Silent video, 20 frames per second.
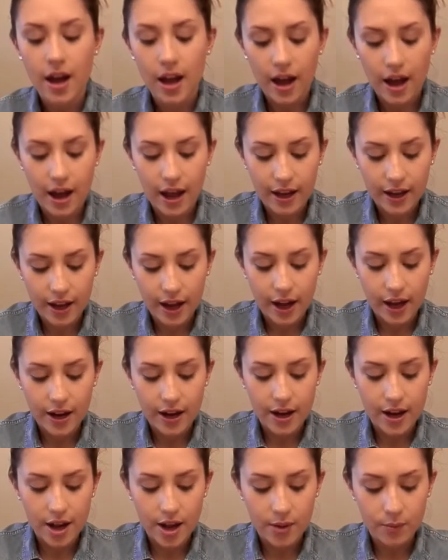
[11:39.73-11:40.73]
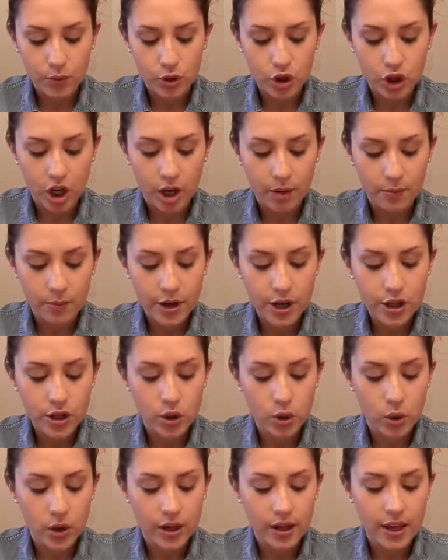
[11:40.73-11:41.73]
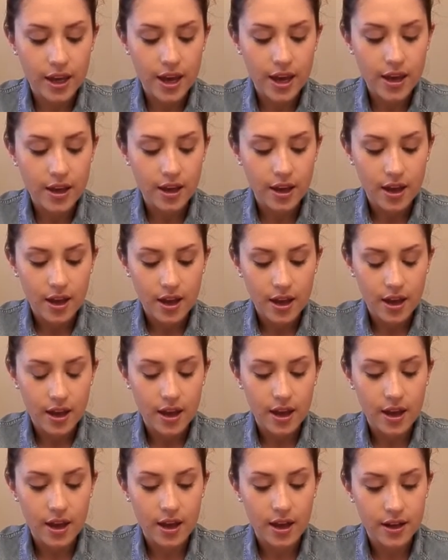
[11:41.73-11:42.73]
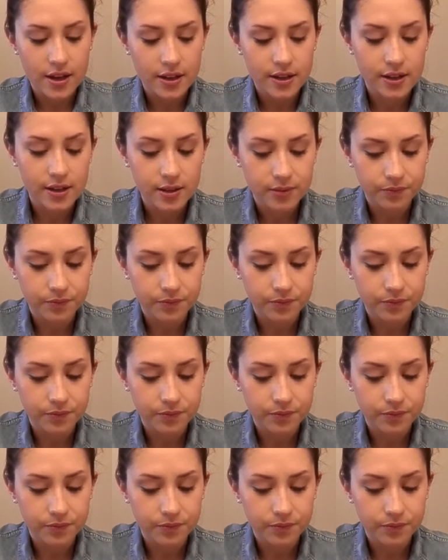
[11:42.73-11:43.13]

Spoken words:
I got Strawberry Shortcake and